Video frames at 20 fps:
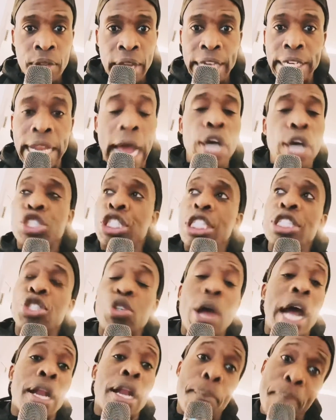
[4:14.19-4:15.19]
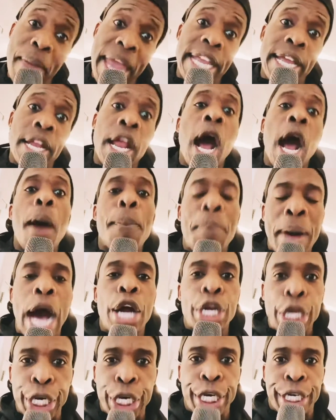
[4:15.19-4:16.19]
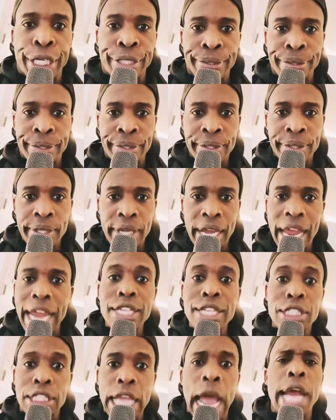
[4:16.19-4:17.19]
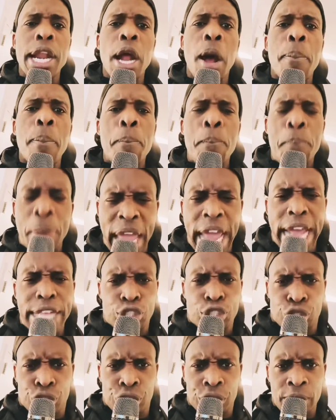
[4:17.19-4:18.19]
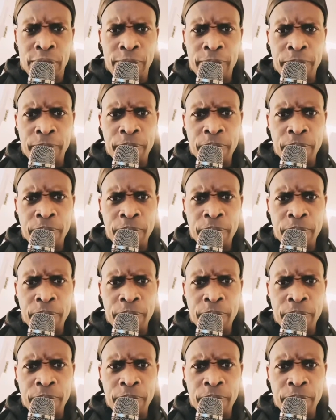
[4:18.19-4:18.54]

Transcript: And now she try to make it about her. Ain't that a bitch?